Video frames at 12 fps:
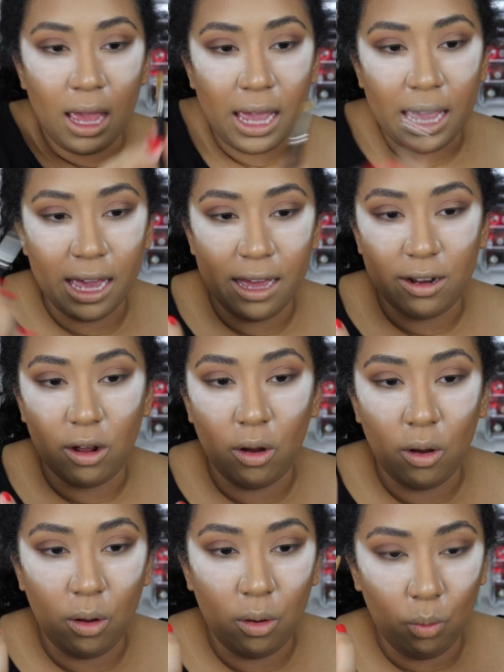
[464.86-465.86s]
And
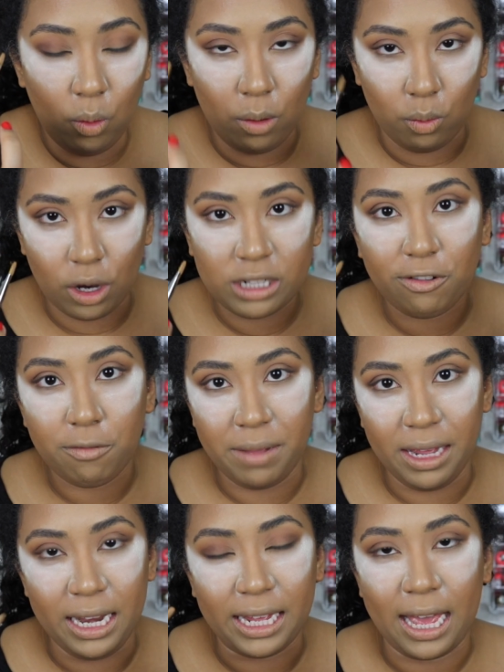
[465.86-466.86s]
what works for
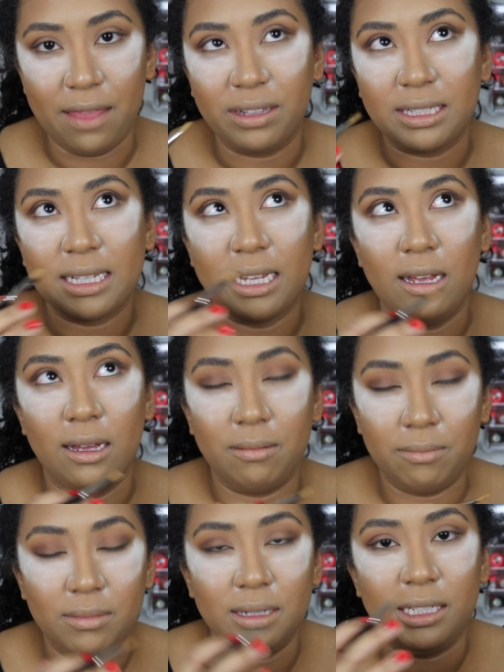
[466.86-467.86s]
me, and again, this is going to
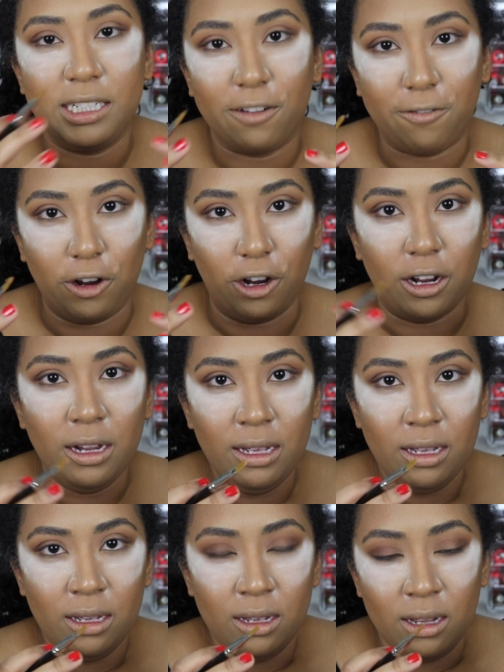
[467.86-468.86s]
differ
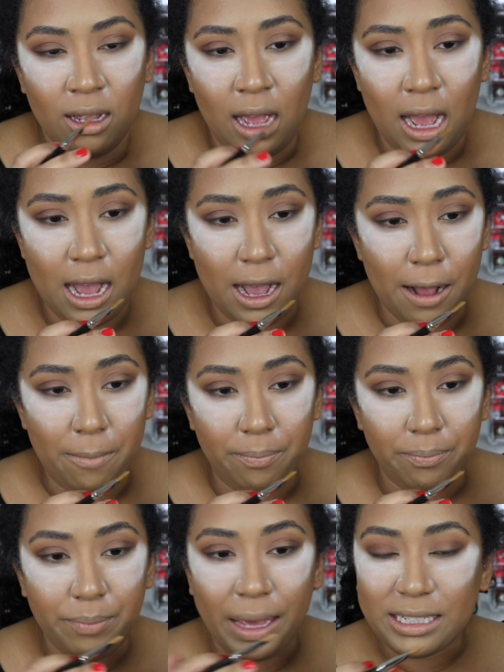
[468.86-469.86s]

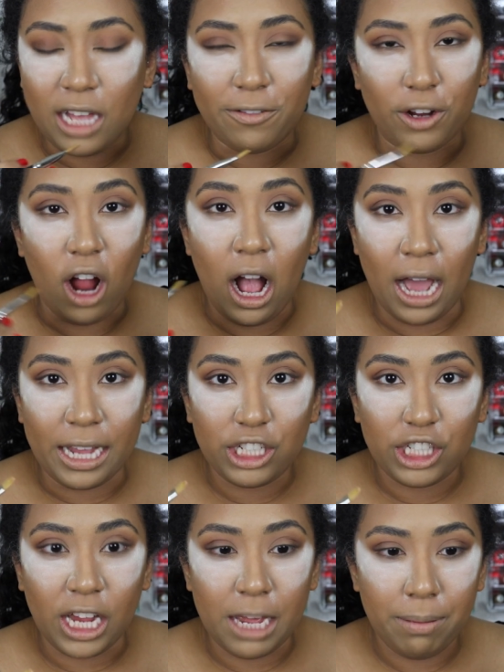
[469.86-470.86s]
based off your eye
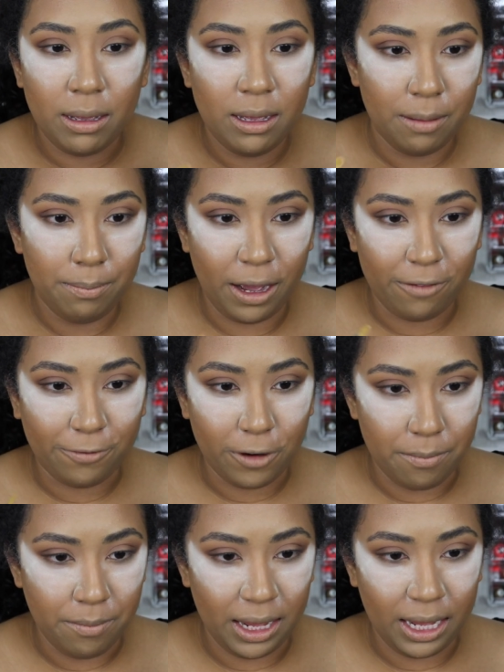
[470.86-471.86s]
shape, but
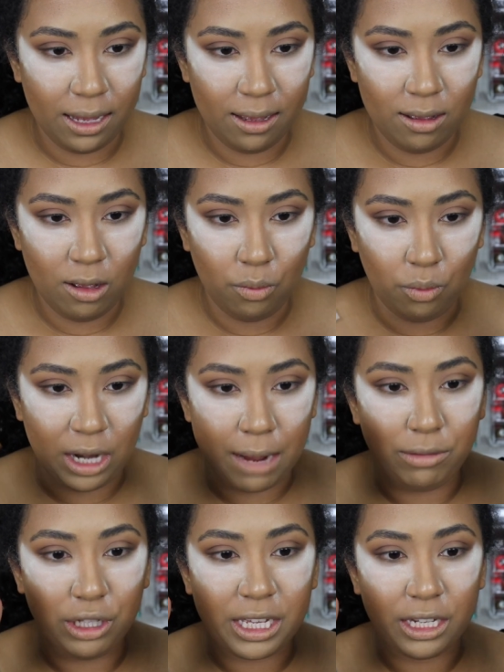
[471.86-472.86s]
for me, when
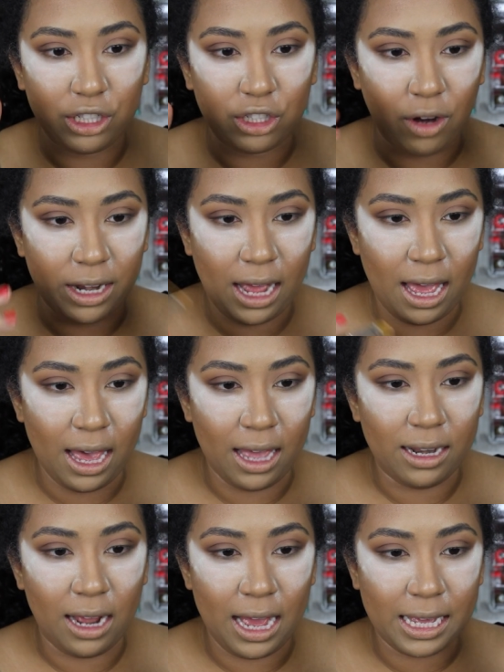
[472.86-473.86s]
I'm looking straight
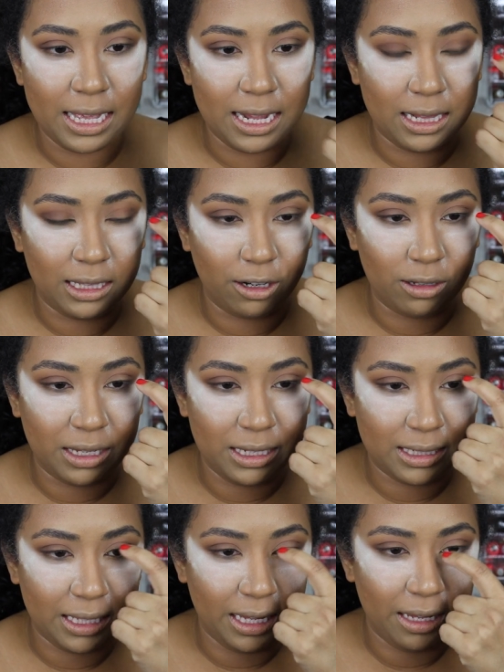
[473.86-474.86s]
ahead, I can clearly
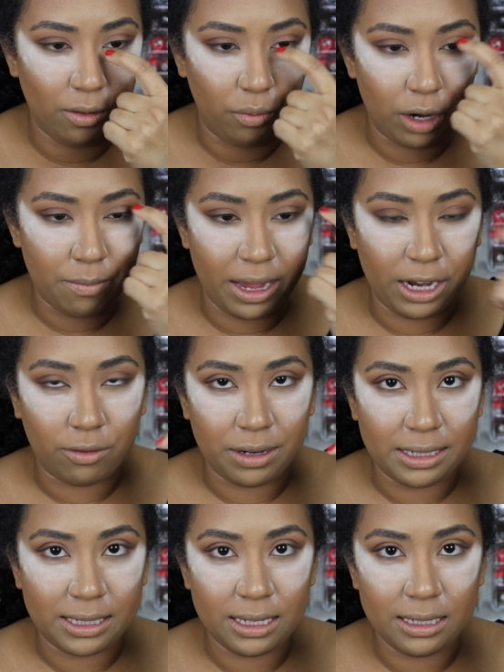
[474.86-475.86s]
see where my
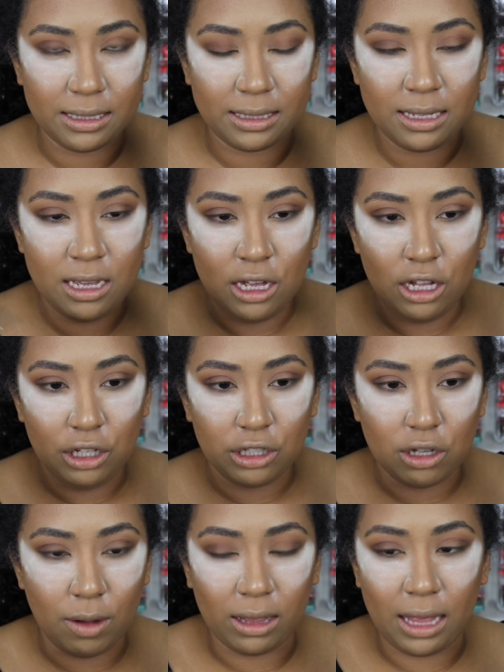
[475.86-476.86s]
crease is.
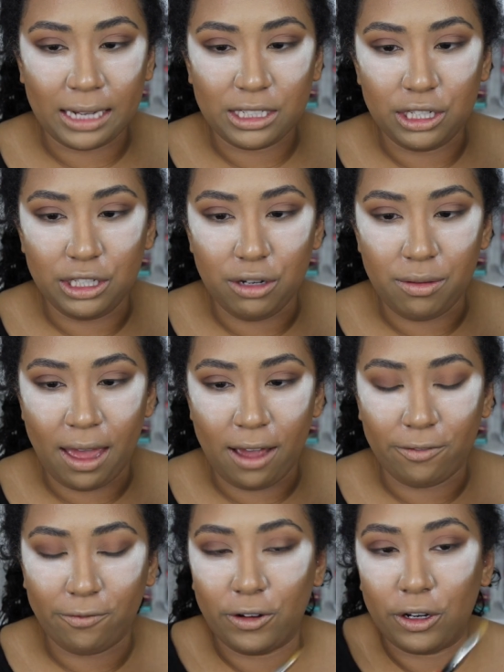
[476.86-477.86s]
So I like to do
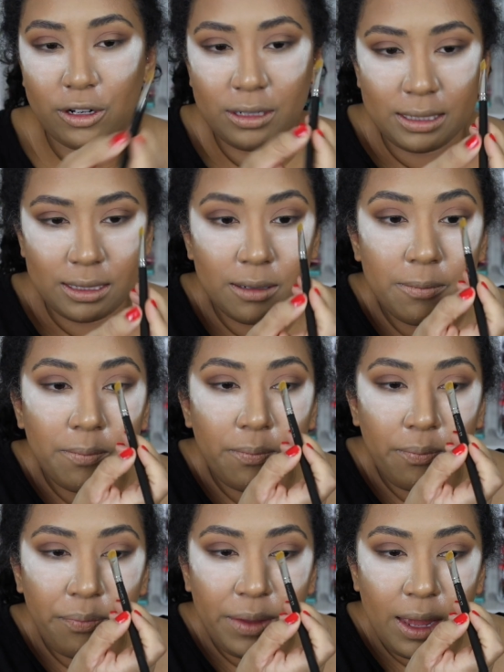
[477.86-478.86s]
that first,
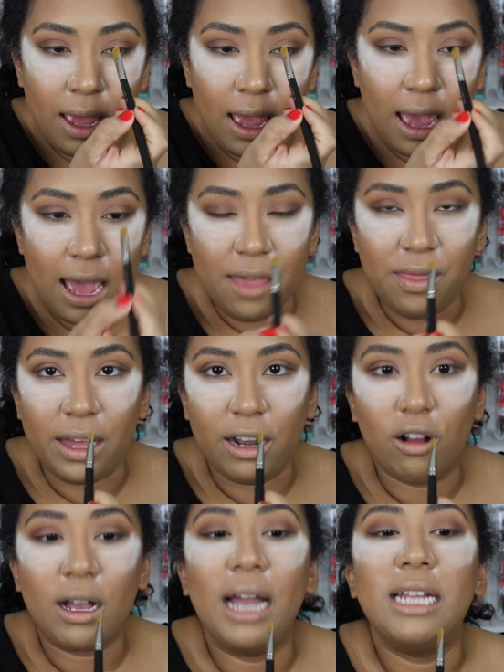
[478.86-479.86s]
and then
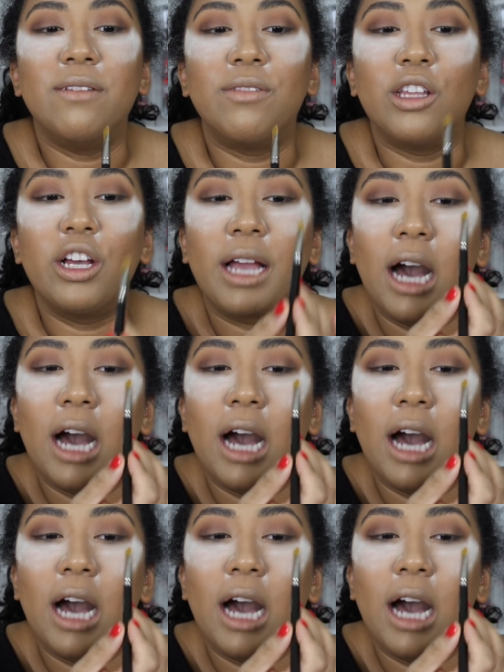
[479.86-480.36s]
I'll kind of look